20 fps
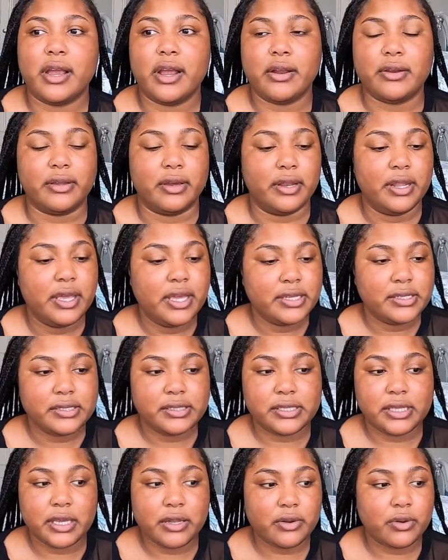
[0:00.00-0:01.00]
hair done,
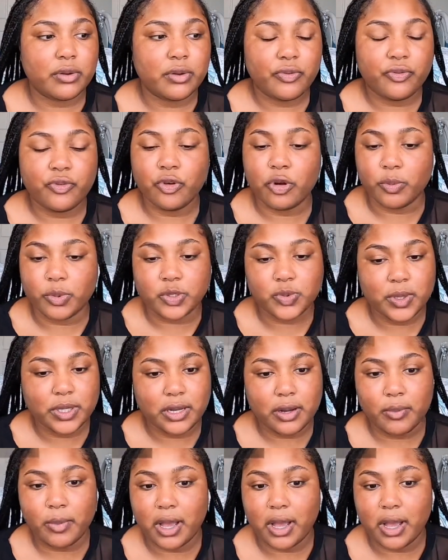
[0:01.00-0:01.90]
sitting on the floor between their